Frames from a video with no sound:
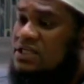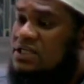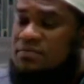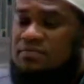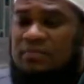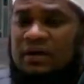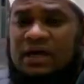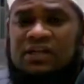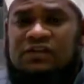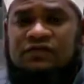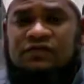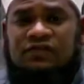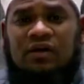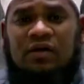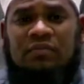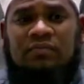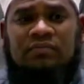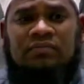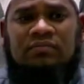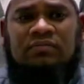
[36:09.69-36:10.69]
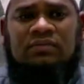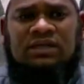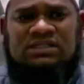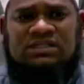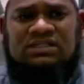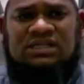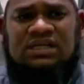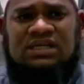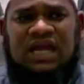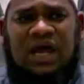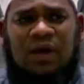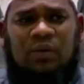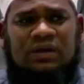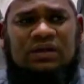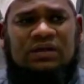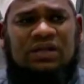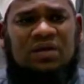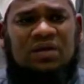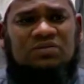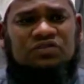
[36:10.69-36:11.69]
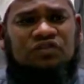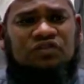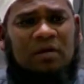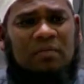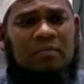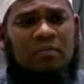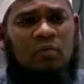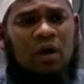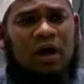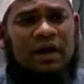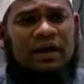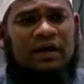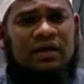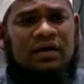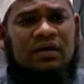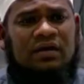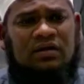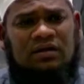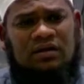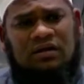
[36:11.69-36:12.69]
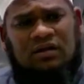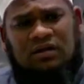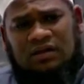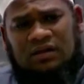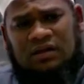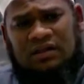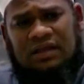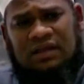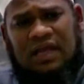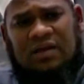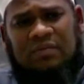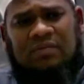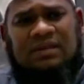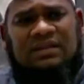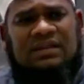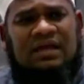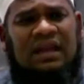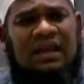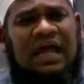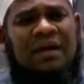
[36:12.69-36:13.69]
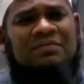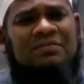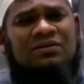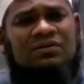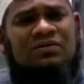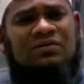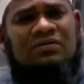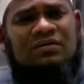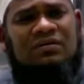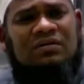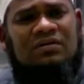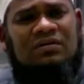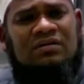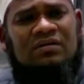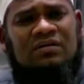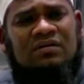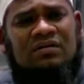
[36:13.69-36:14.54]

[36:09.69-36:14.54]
is made from, let's say in our terms, from 1, it can be done up to